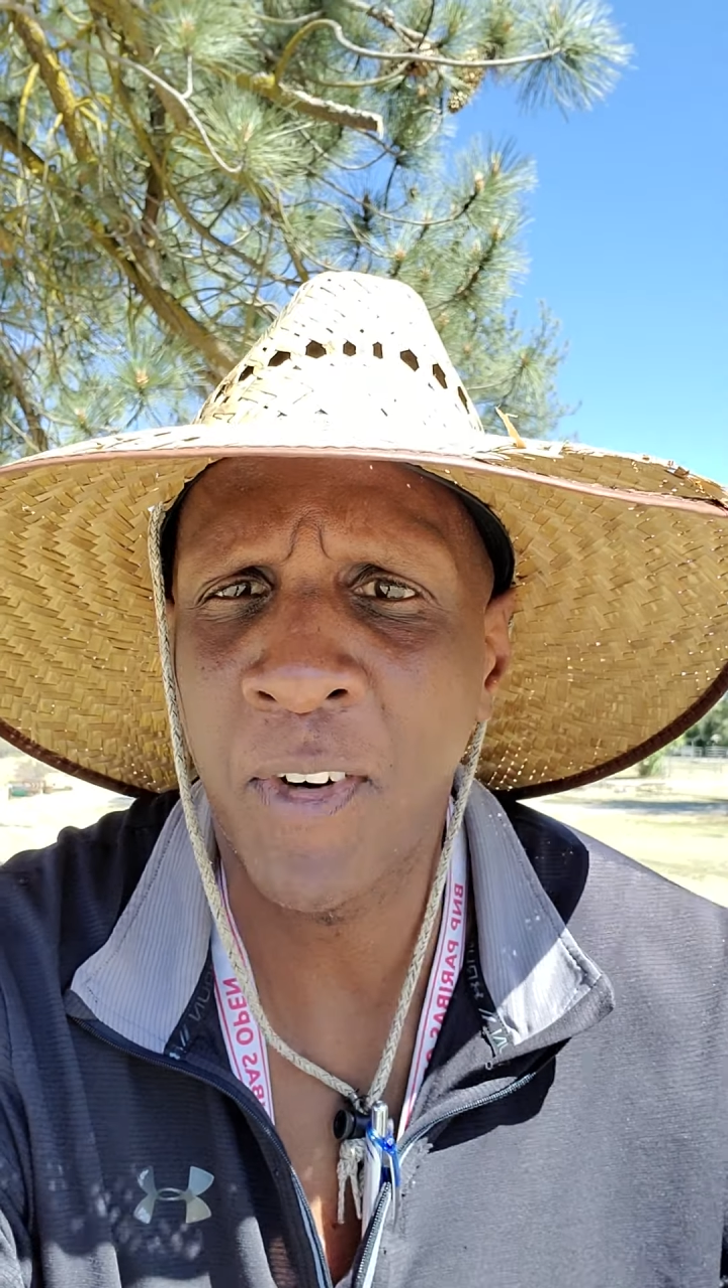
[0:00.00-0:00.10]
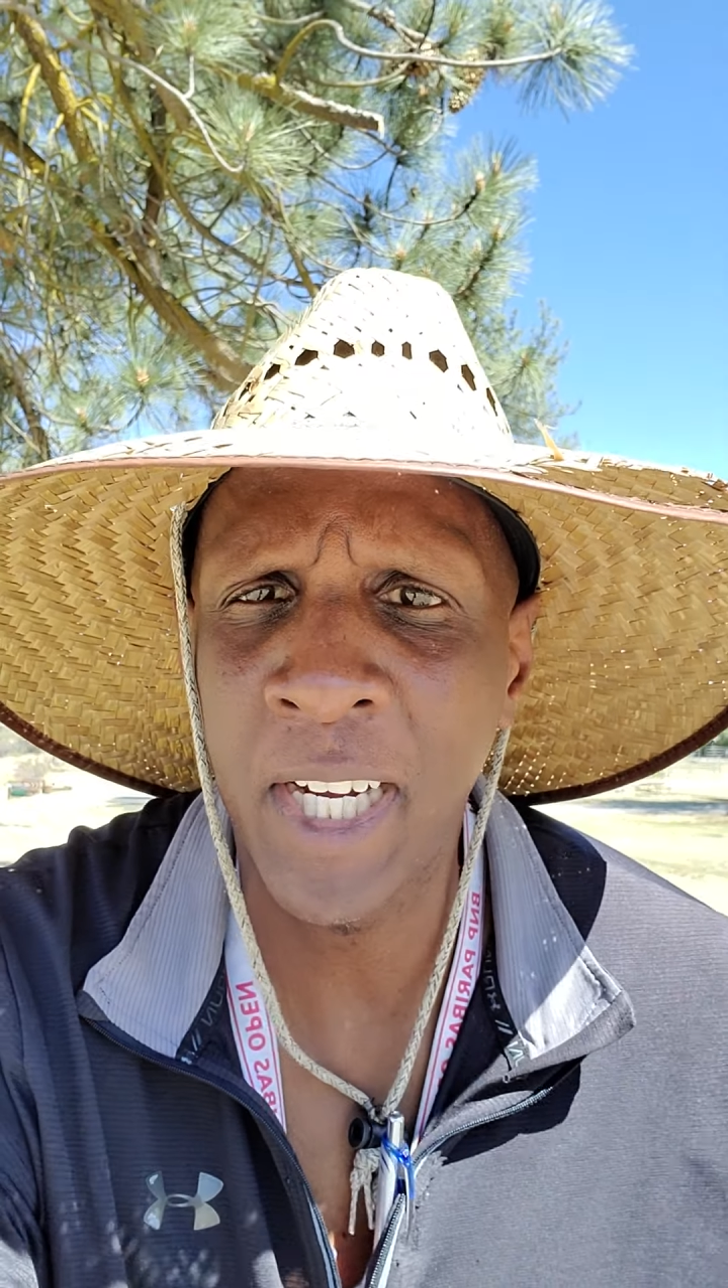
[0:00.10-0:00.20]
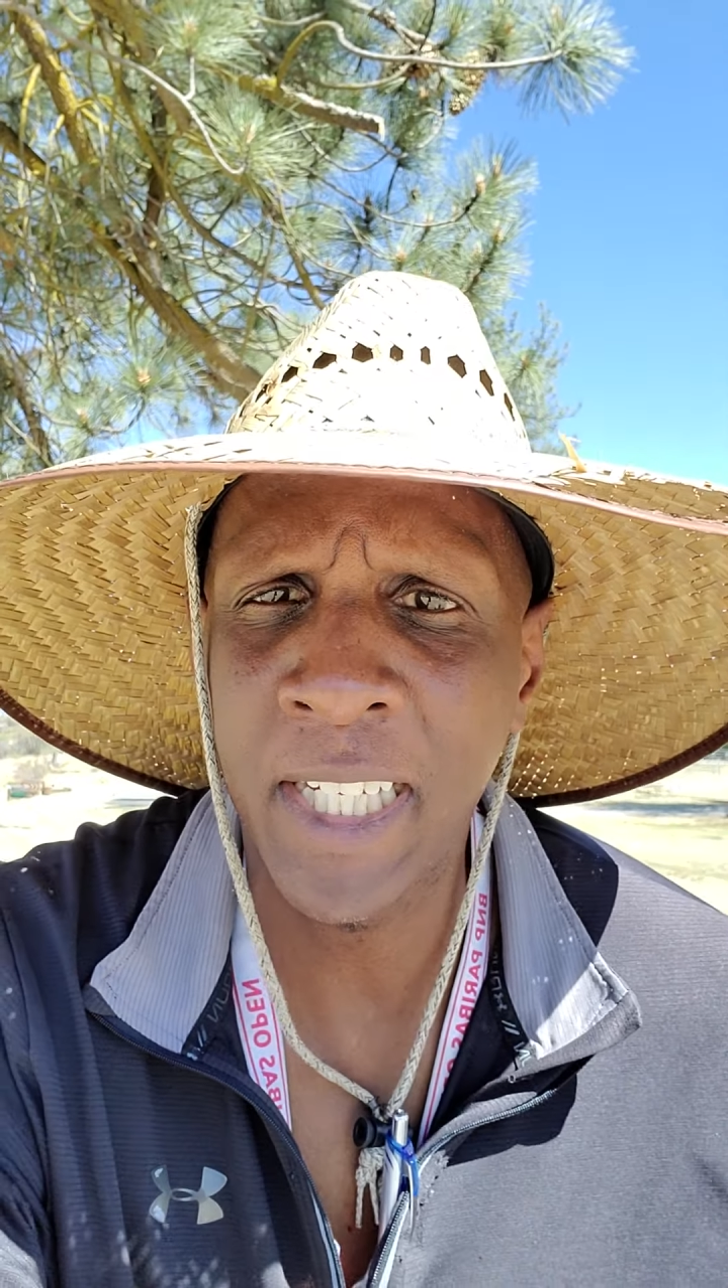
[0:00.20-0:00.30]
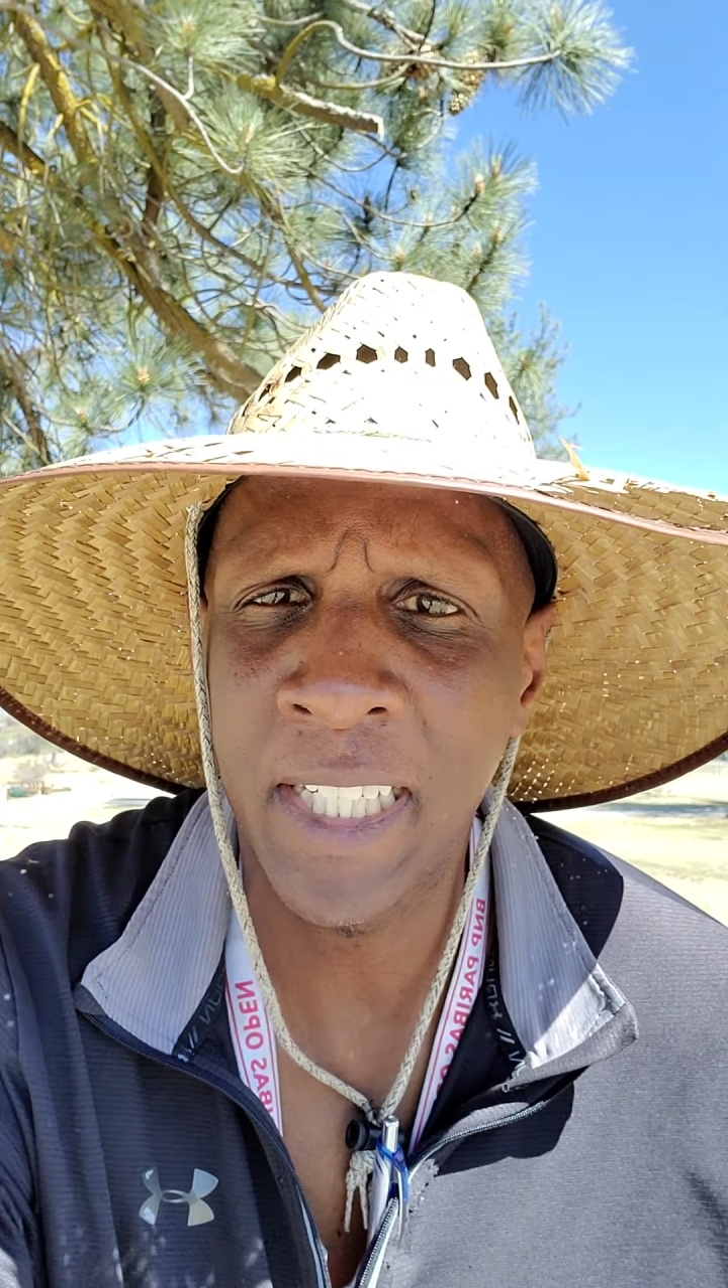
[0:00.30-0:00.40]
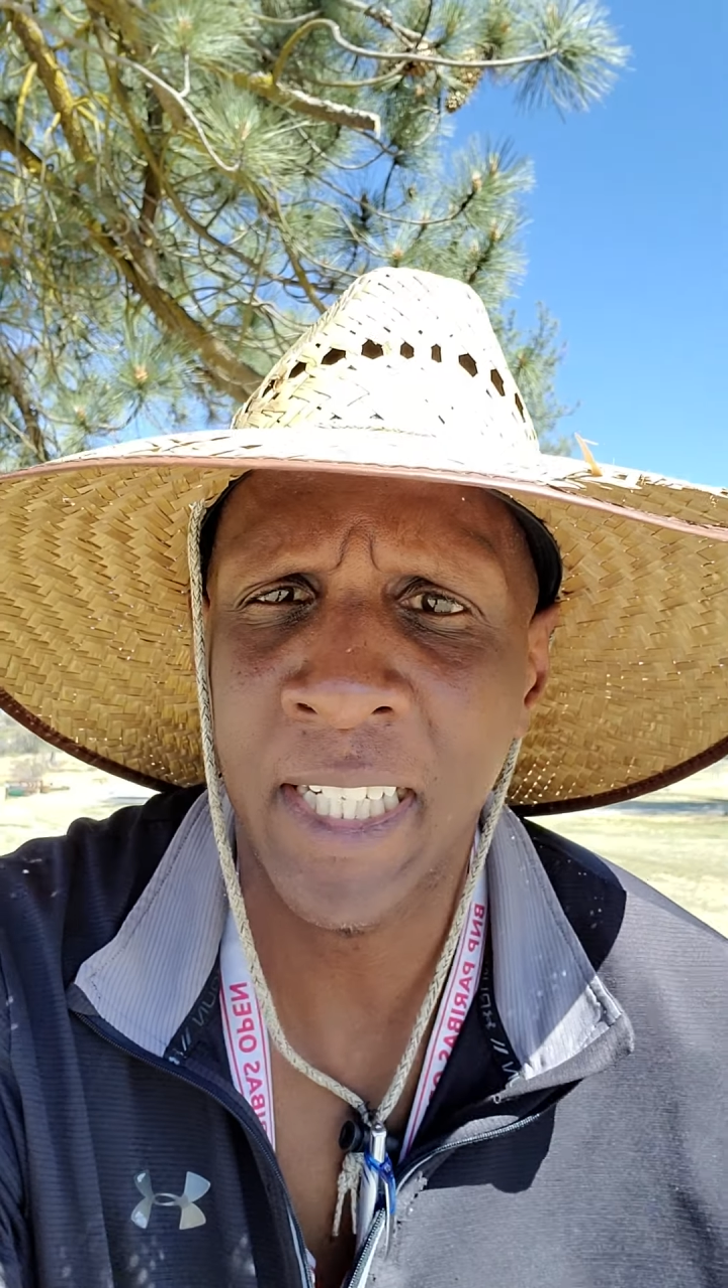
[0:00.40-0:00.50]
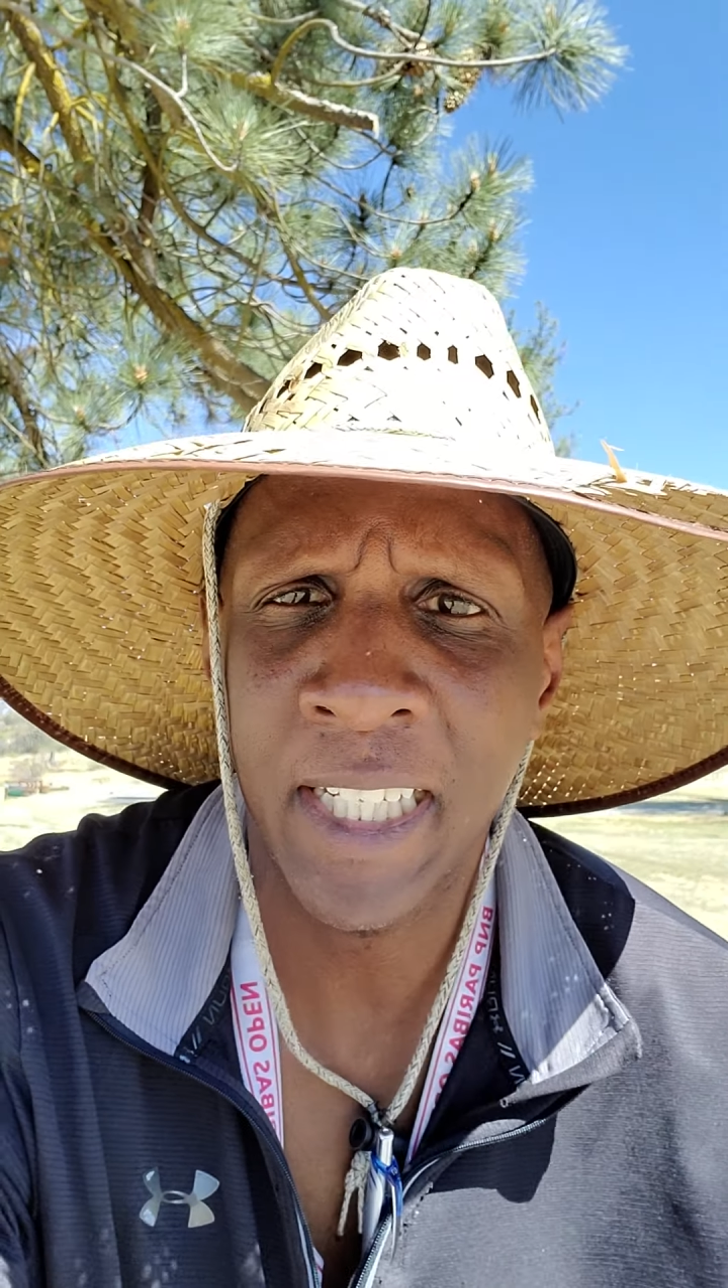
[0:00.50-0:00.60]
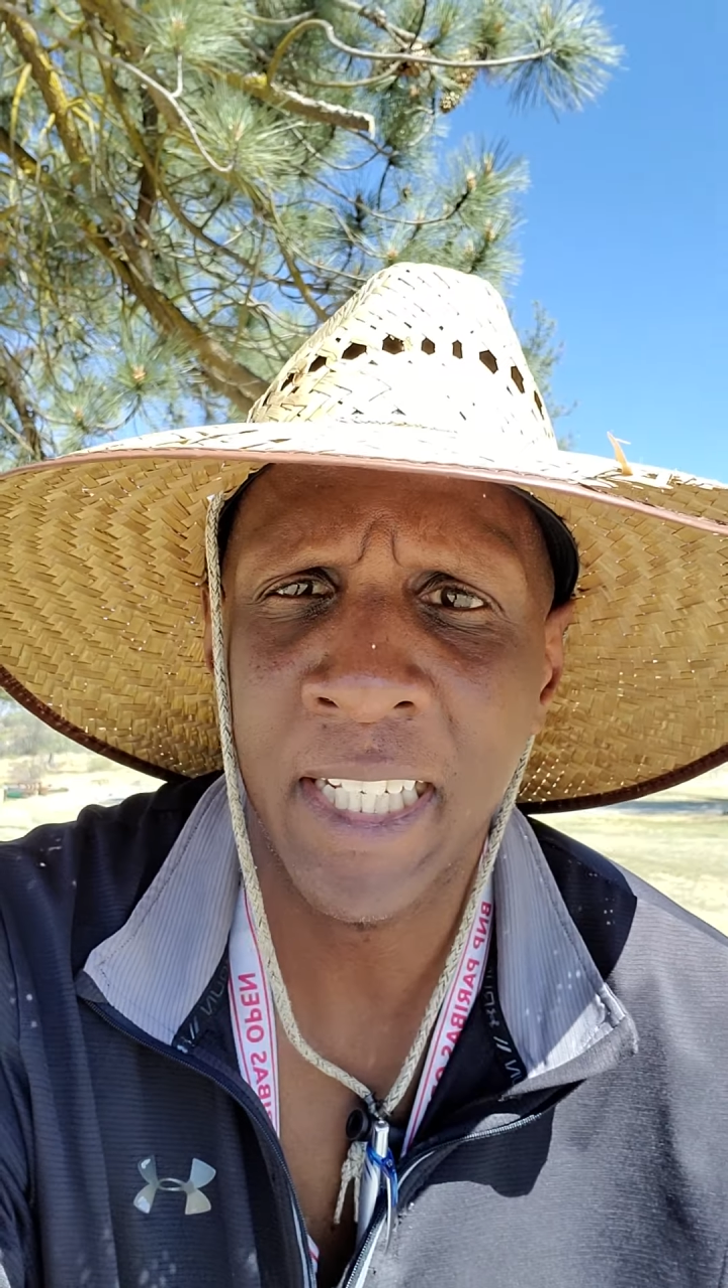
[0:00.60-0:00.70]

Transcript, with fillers: fighting.